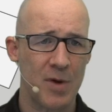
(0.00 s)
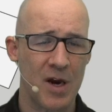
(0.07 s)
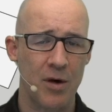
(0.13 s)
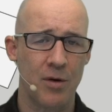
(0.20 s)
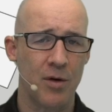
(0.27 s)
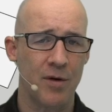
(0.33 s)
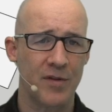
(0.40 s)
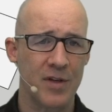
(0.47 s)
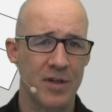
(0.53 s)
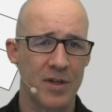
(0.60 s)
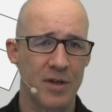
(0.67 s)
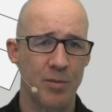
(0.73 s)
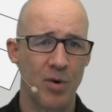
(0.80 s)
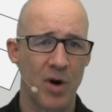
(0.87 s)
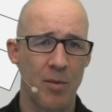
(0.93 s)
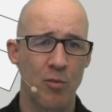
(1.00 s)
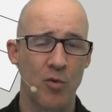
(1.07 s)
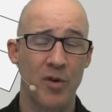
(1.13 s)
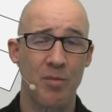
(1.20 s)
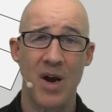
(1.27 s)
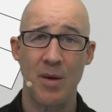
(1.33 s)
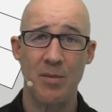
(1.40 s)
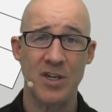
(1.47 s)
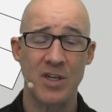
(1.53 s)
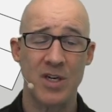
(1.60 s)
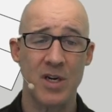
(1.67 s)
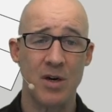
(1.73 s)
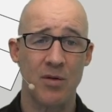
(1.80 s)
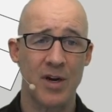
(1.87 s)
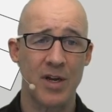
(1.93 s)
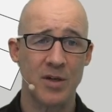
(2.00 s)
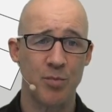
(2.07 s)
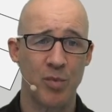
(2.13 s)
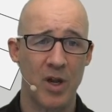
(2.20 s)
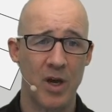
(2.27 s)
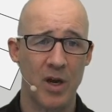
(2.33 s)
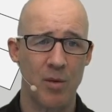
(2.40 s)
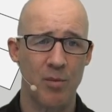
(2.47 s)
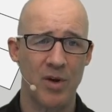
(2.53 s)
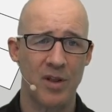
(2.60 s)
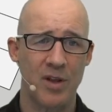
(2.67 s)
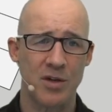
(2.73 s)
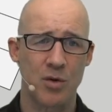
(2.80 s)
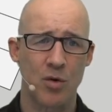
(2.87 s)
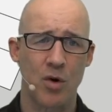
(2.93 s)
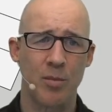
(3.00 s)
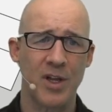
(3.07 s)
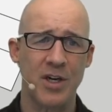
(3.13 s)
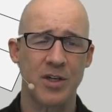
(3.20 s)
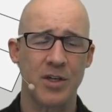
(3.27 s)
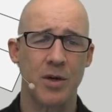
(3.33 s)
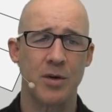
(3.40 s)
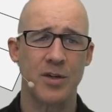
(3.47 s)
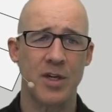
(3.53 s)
I don't know if this is a problem with my machine or his plugin, but this normally shows